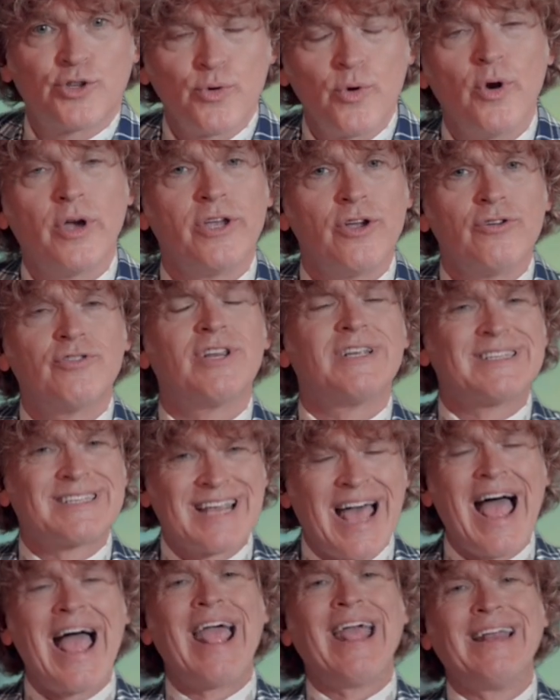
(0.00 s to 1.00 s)
through it you're
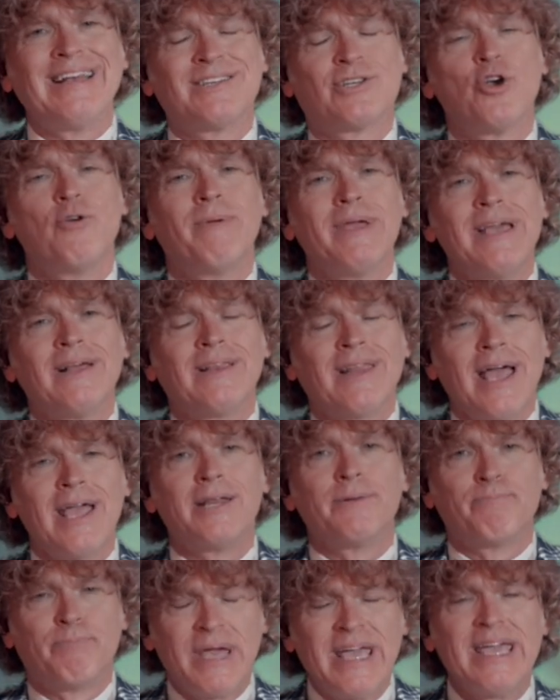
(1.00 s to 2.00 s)
designed to be a
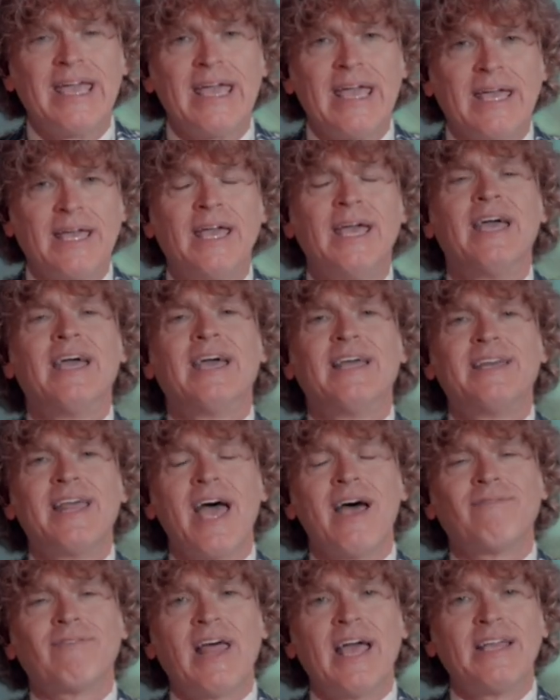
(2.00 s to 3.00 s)
light being and to
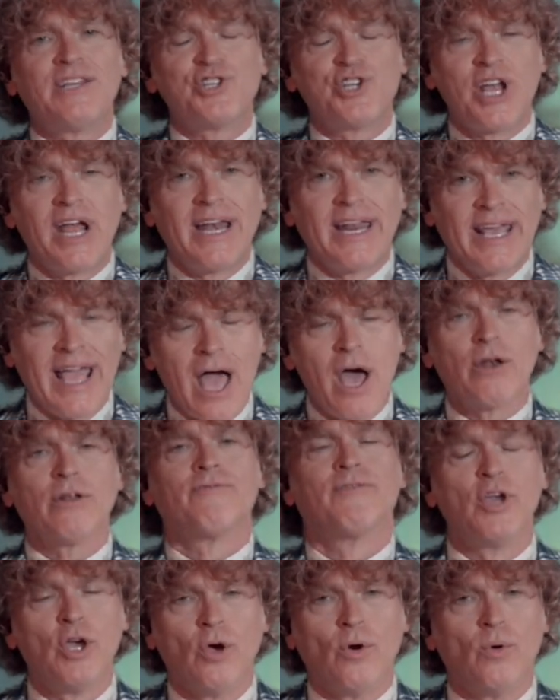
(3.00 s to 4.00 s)
have light shining out
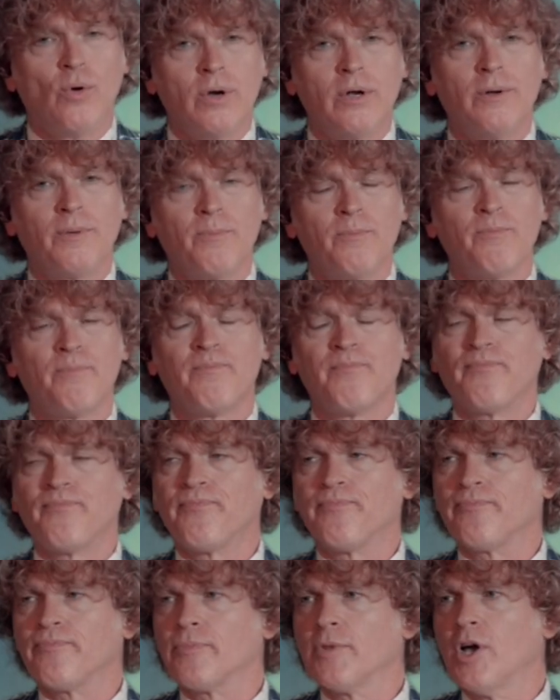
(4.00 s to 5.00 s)
of you yes
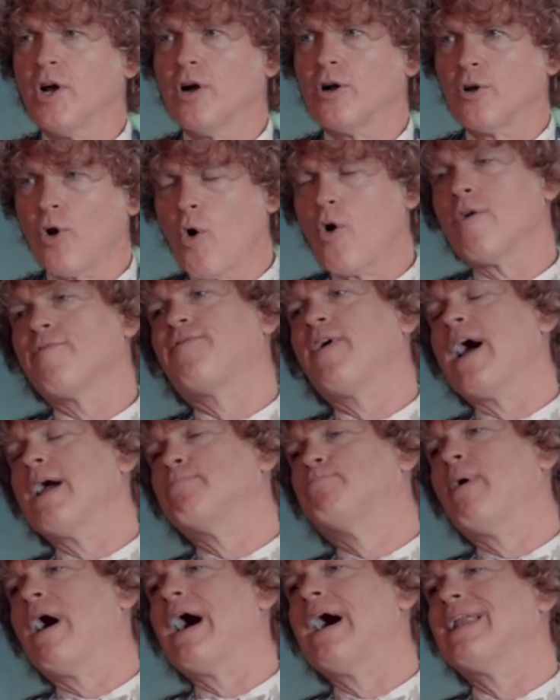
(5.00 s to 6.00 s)
a
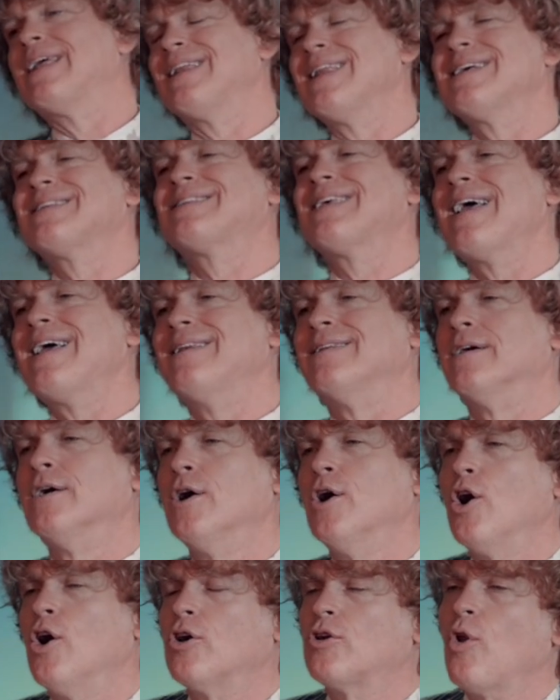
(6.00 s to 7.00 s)
glorified body listen
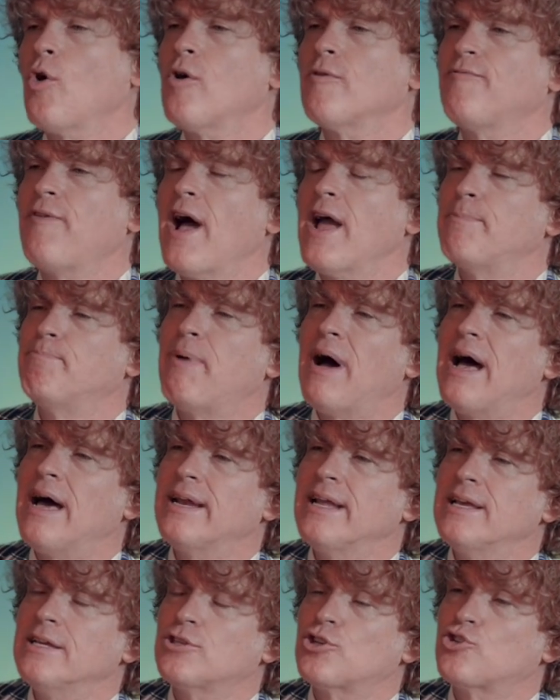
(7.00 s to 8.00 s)
a glorified
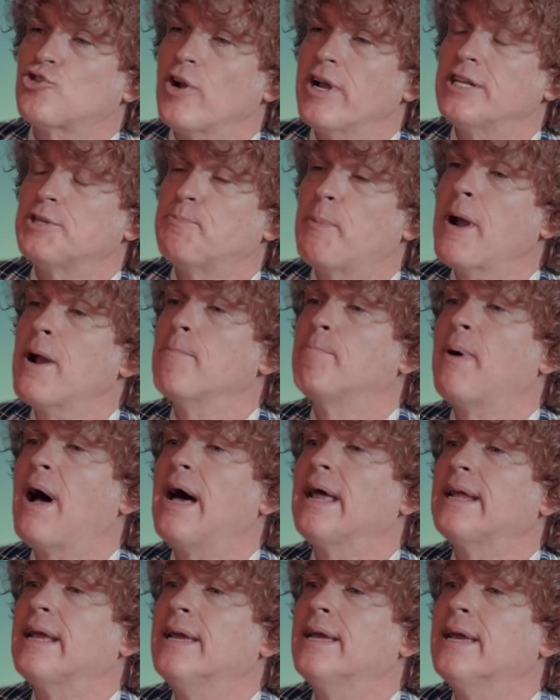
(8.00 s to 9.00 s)
body is a transparent
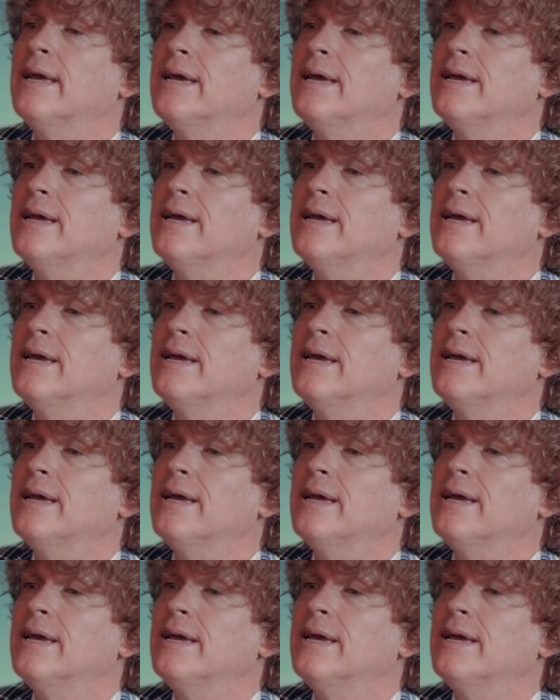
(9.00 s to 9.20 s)
body